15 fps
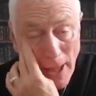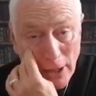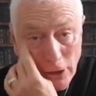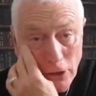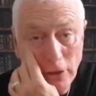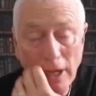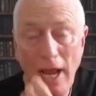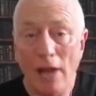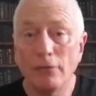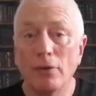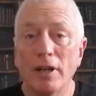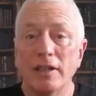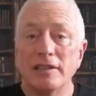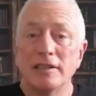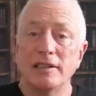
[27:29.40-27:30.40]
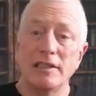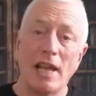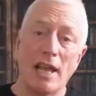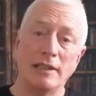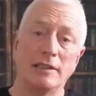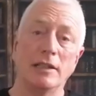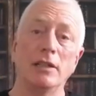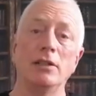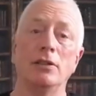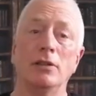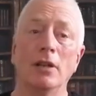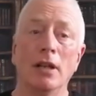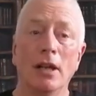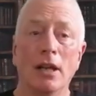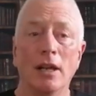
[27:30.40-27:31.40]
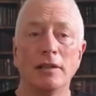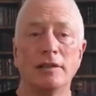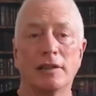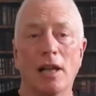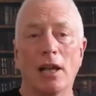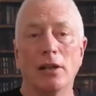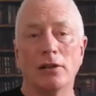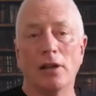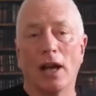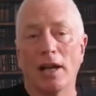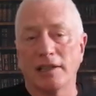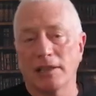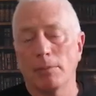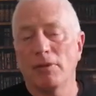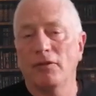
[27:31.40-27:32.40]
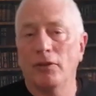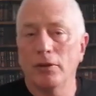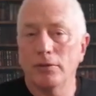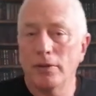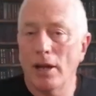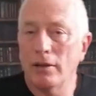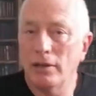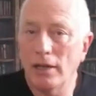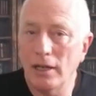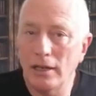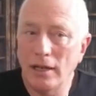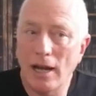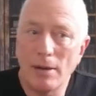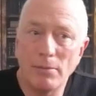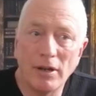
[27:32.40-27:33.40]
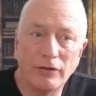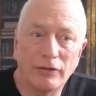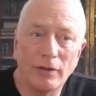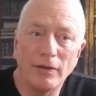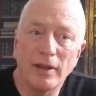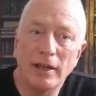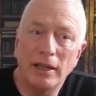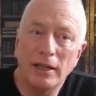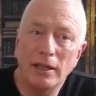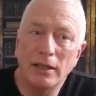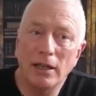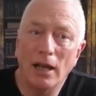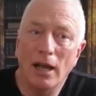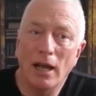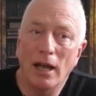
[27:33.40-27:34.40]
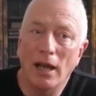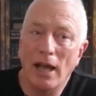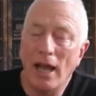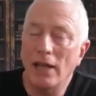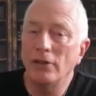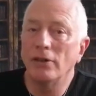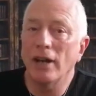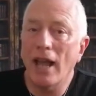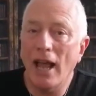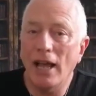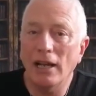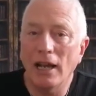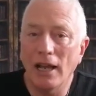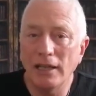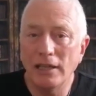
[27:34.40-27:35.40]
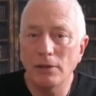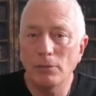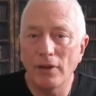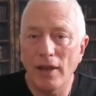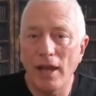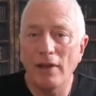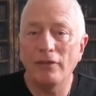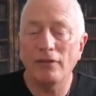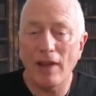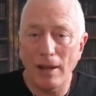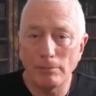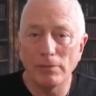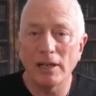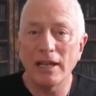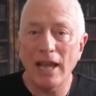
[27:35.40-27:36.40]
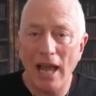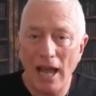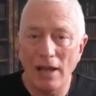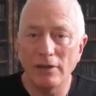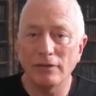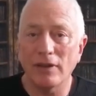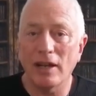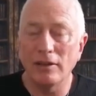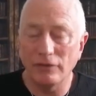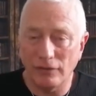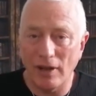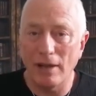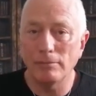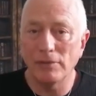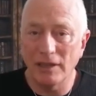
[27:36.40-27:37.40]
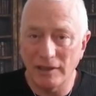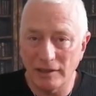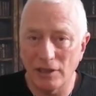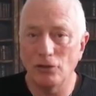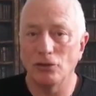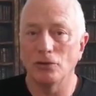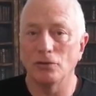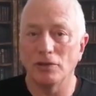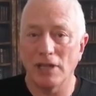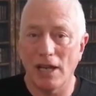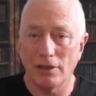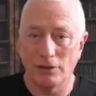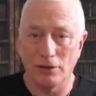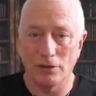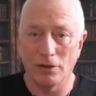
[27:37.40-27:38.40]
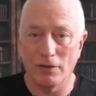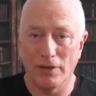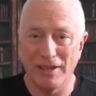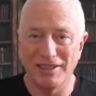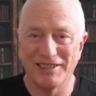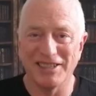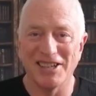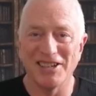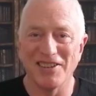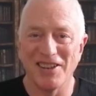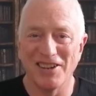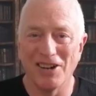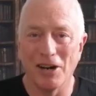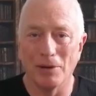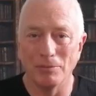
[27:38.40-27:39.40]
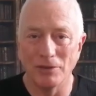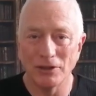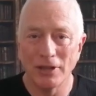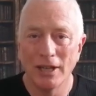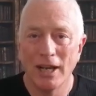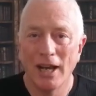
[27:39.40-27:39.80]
You could have one as a tattoo. So some of you all know Glyn and Emma from the Henna and Hat Lady. Well, their family have a family sigil tattooed on the inside of their arms.